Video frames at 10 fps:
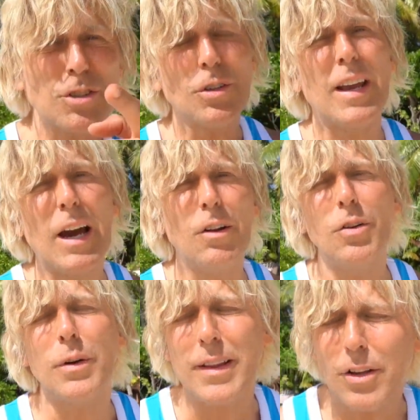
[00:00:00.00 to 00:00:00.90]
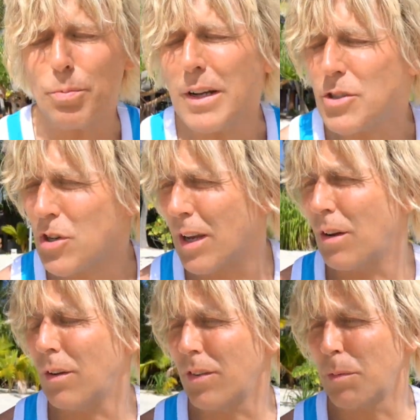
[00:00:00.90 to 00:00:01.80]
to show you how to do it. That's what my
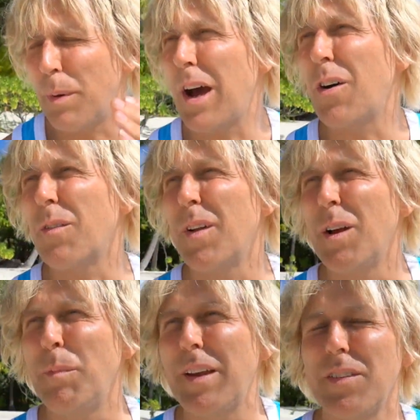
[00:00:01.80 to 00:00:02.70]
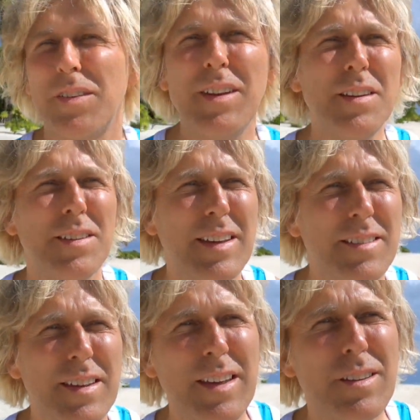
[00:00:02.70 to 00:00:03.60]
channel is about because this
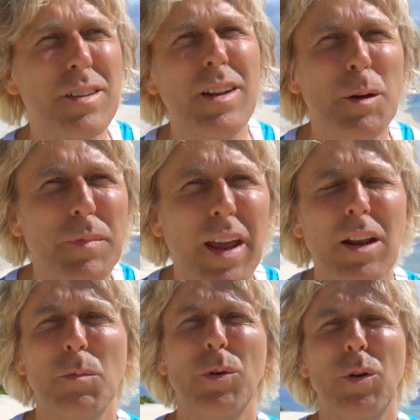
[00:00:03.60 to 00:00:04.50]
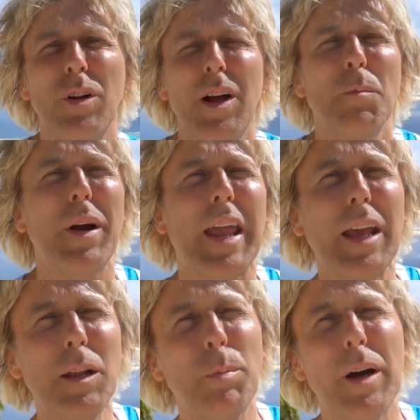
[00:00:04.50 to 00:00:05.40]
is easily obtainable by
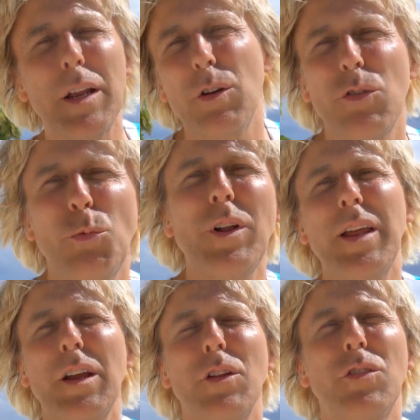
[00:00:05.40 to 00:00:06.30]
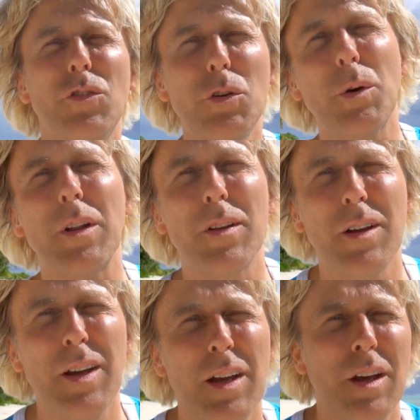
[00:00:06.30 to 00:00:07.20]
anybody who's willing to do it.
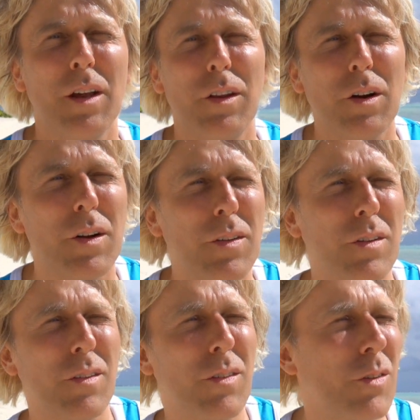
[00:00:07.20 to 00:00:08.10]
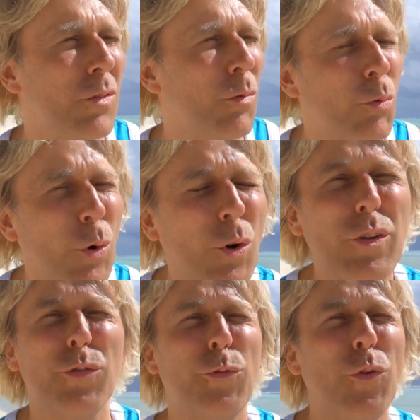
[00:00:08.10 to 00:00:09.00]
There, the, the world
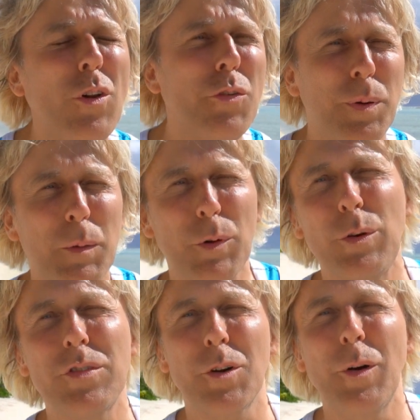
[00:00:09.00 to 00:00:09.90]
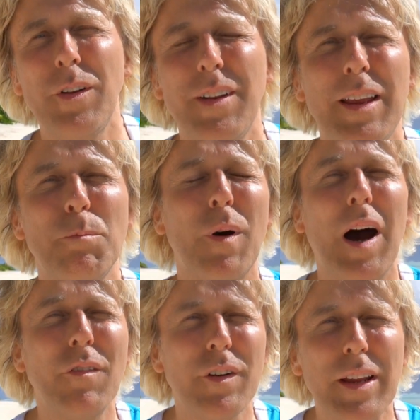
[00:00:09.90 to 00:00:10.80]
is full of people who started in
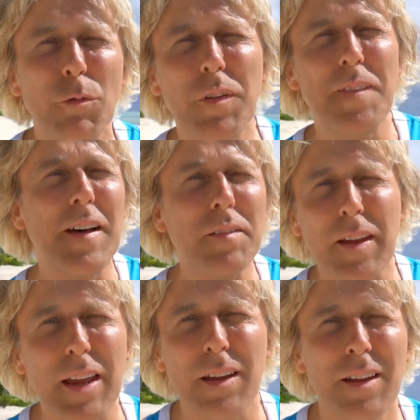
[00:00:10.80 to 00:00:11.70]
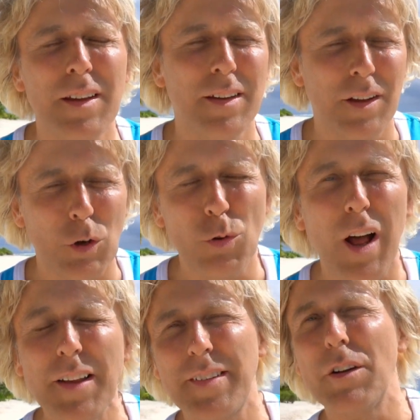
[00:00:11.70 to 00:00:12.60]
poverty with nothing, who
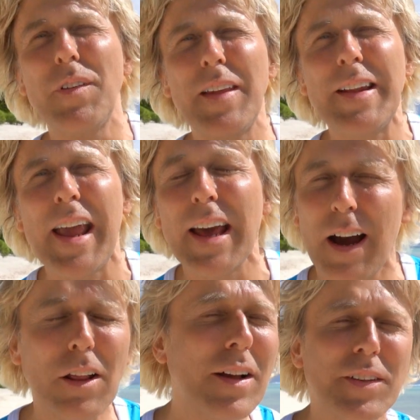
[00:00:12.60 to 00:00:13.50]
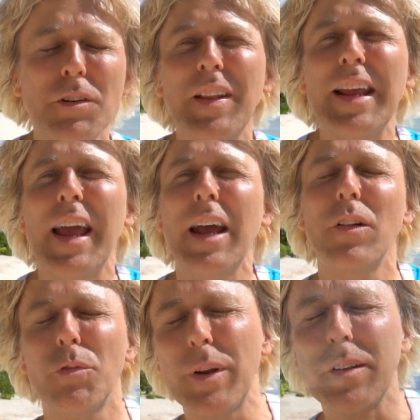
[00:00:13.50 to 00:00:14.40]
lost everything they had. I lost everything I had three